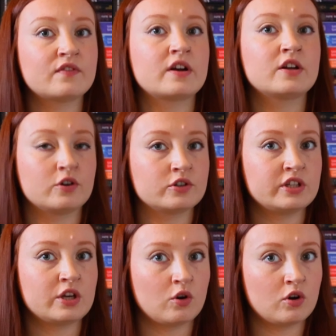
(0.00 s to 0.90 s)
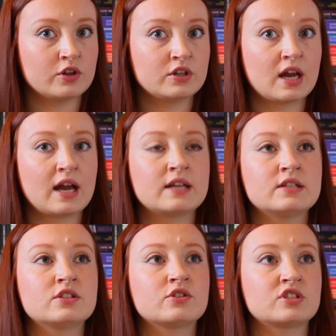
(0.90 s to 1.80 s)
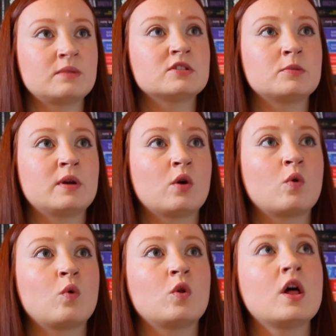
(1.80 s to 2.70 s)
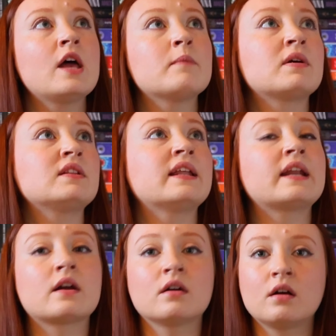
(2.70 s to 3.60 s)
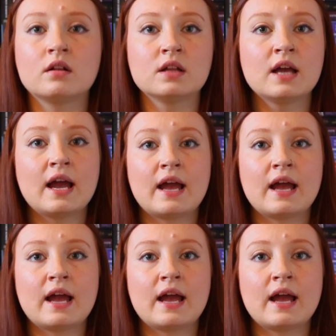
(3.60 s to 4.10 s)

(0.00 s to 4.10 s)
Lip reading: very early on, and there seems to be a whole political